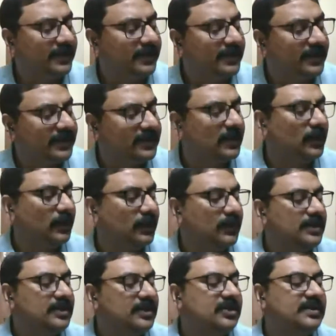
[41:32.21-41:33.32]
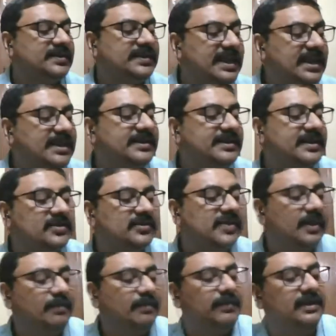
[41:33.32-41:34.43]
So she sees and
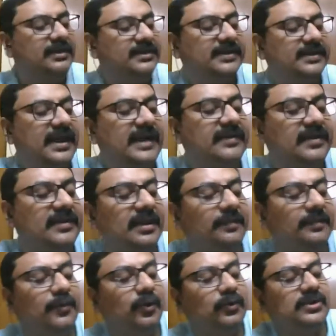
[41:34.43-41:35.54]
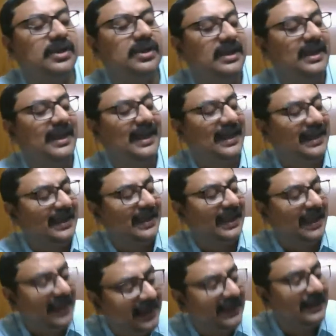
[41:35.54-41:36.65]
trembles at the approaching
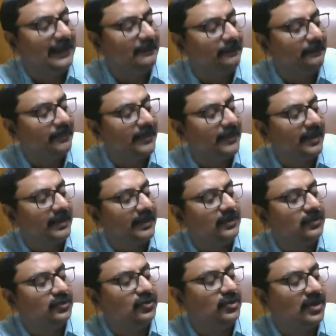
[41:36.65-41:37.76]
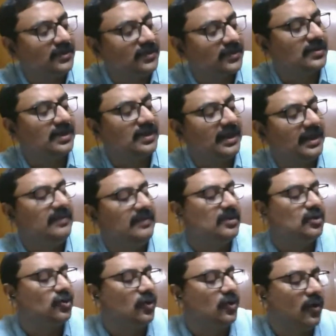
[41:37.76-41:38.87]
ill, just in the
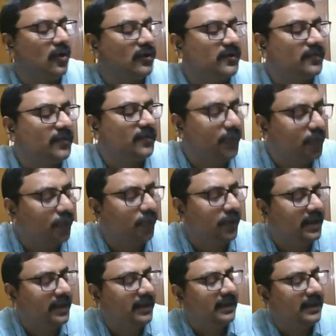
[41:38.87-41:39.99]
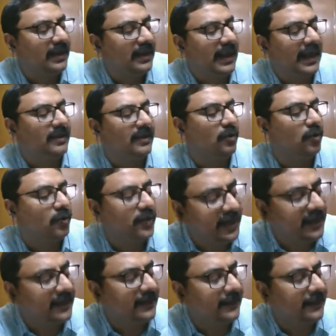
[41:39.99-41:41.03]
jaws of ruin and Codil.